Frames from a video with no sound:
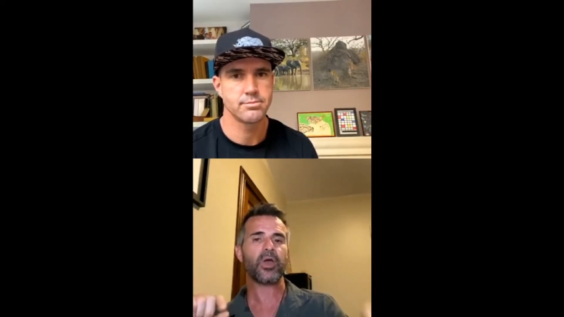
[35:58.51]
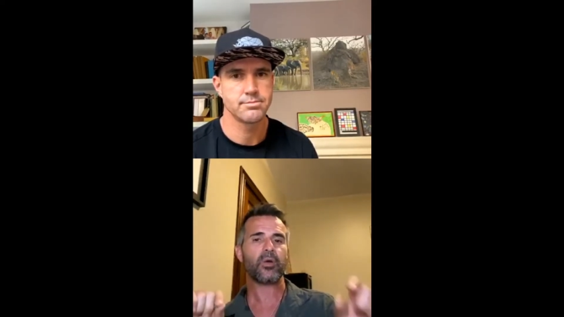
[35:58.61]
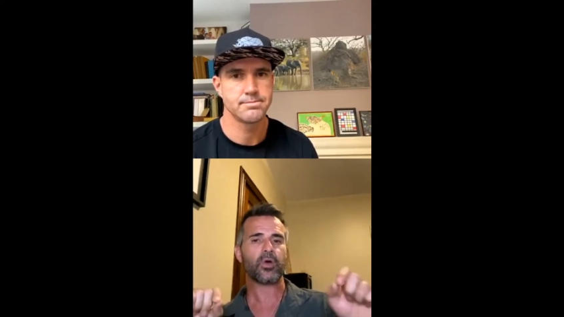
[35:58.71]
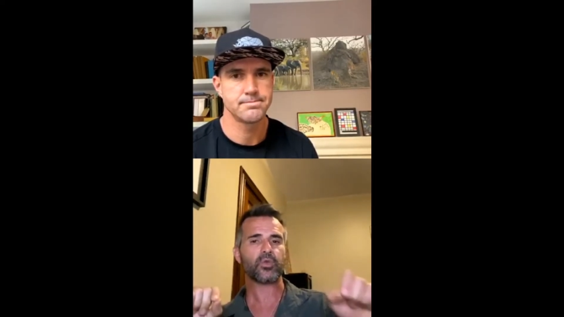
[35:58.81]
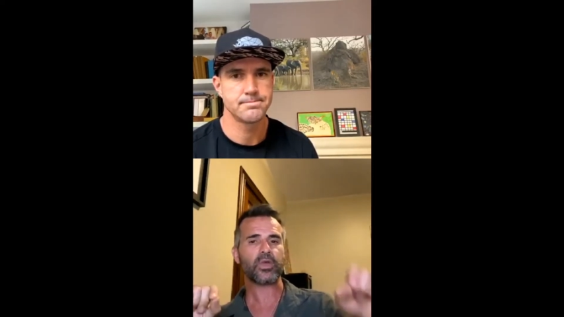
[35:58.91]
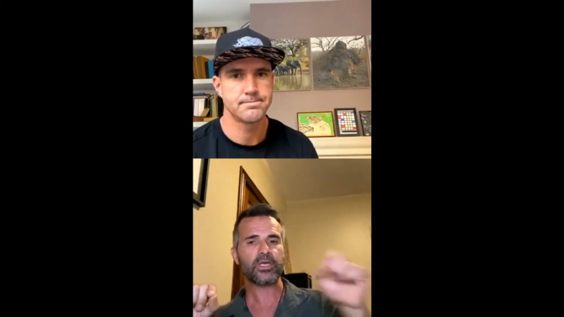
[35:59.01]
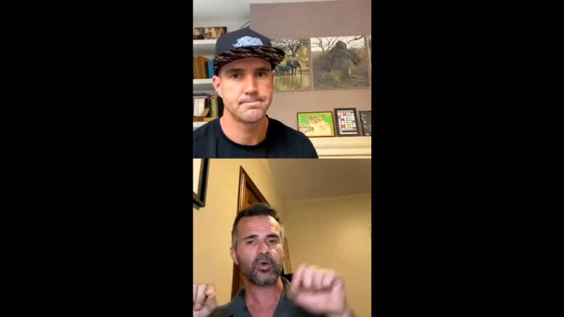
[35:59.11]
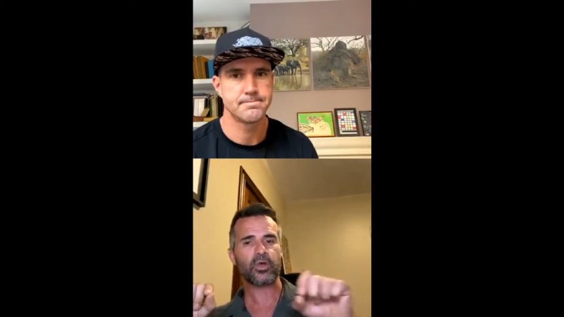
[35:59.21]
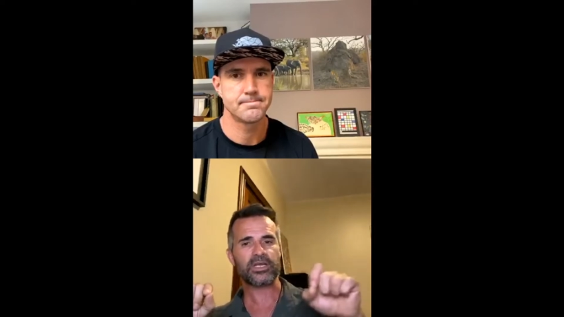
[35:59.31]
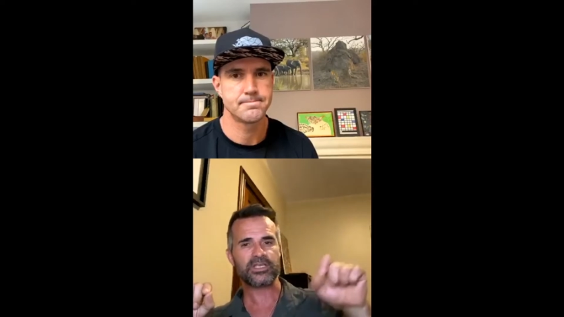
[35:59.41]
Speaker 1: what we
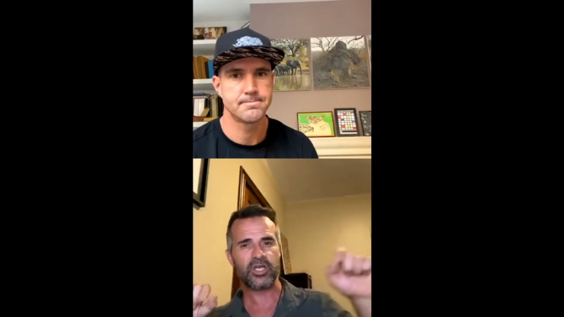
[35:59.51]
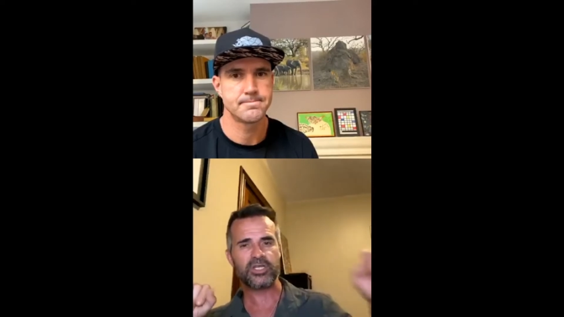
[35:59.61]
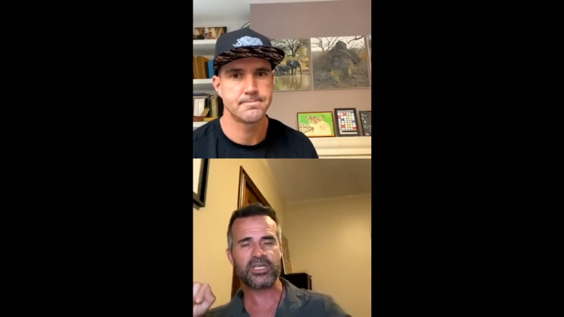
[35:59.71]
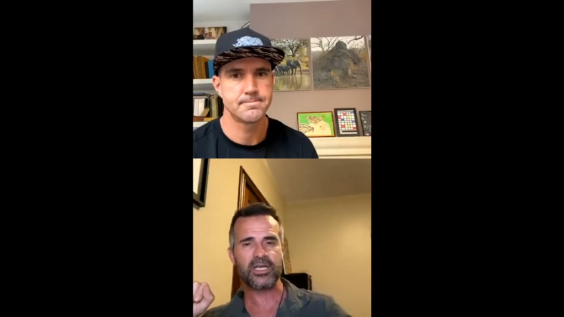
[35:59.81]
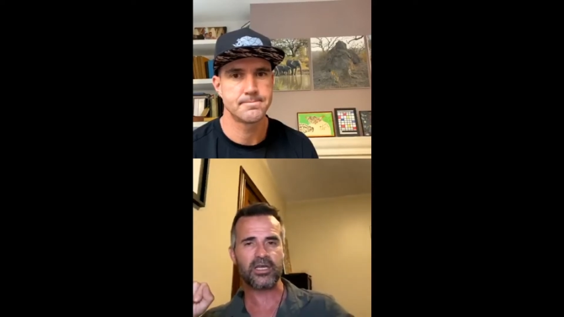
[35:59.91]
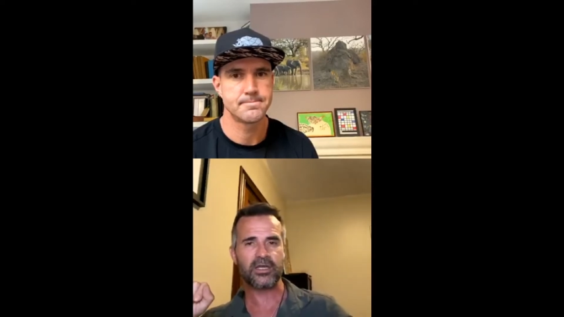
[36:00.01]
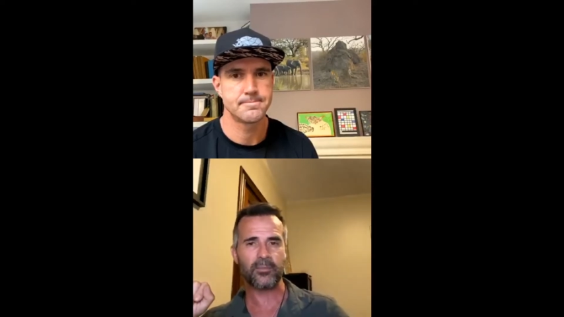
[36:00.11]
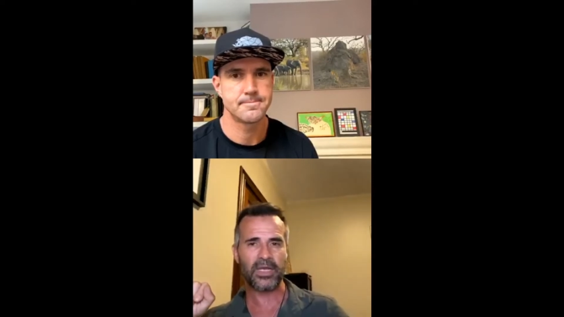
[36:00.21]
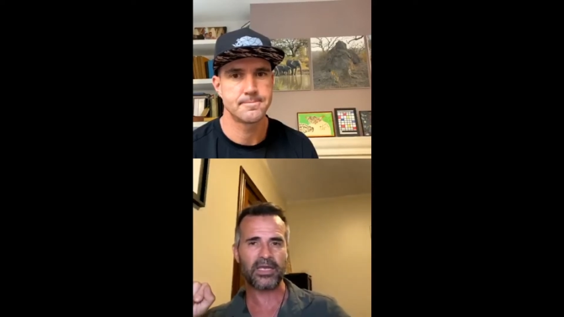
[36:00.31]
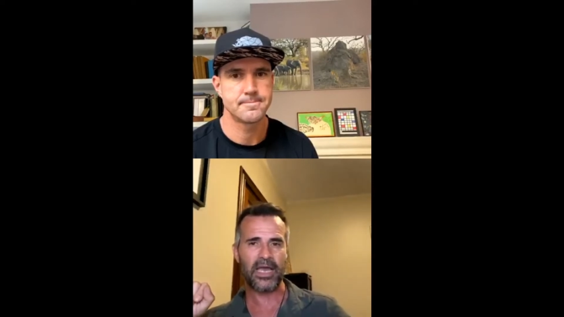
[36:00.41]
call exotic
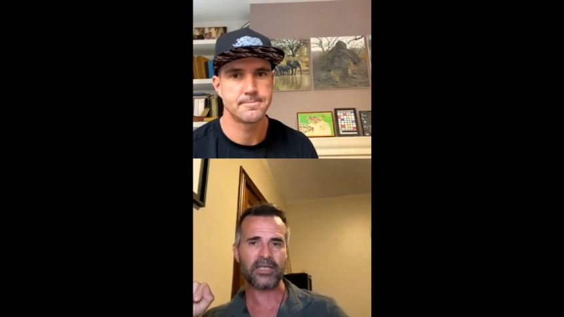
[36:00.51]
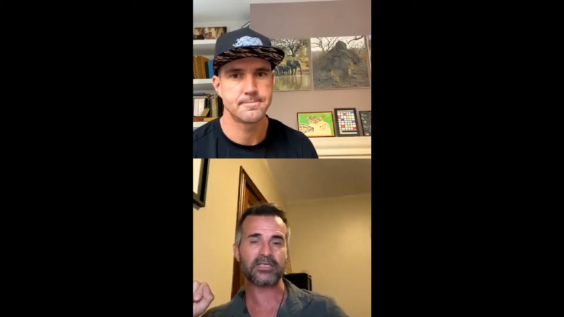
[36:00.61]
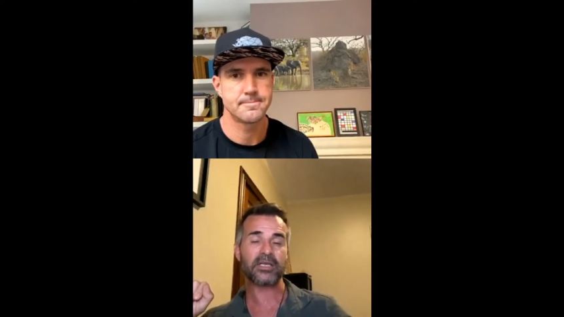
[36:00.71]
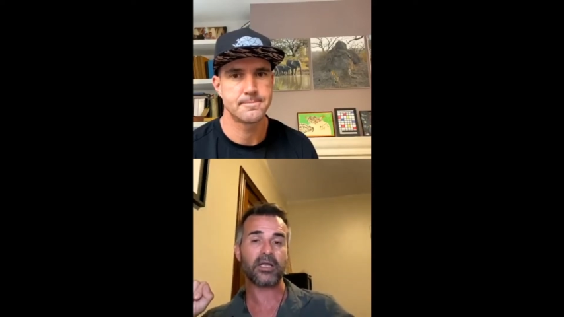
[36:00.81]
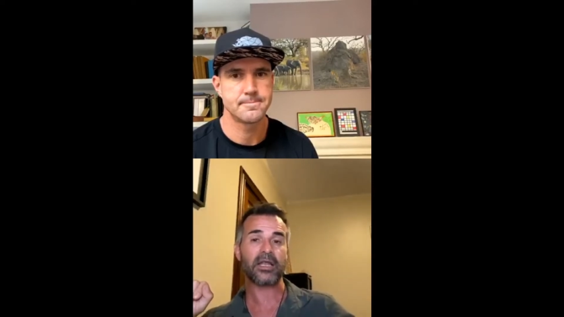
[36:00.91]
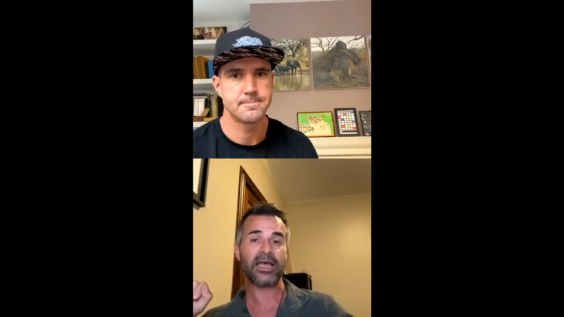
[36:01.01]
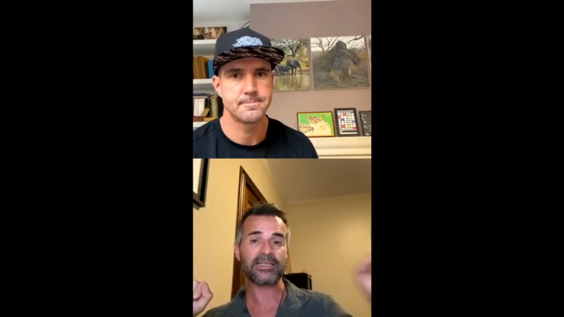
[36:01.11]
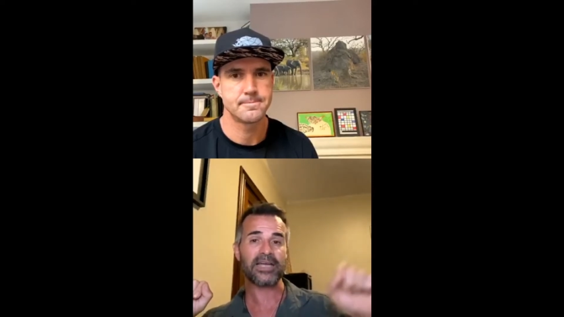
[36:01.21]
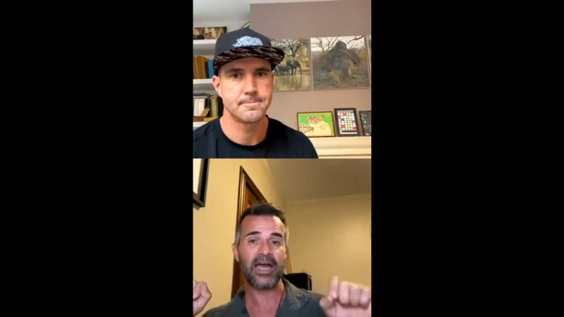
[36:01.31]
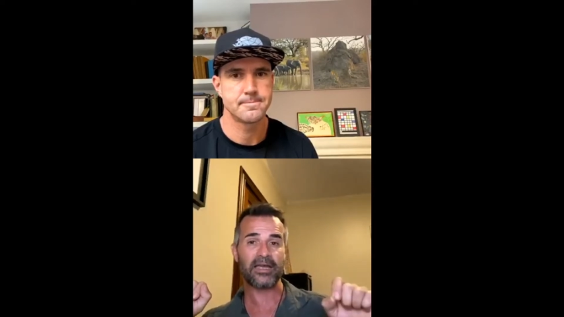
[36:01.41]
big cats like
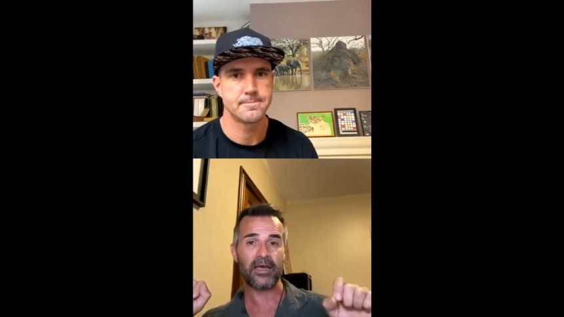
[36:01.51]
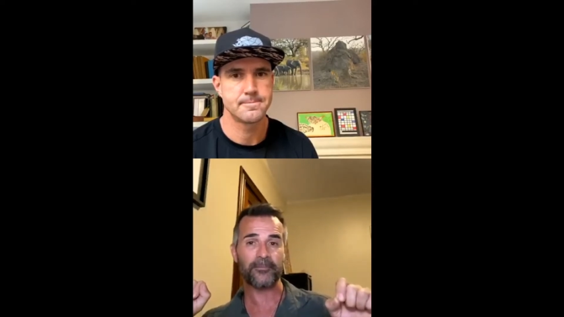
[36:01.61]
tiger.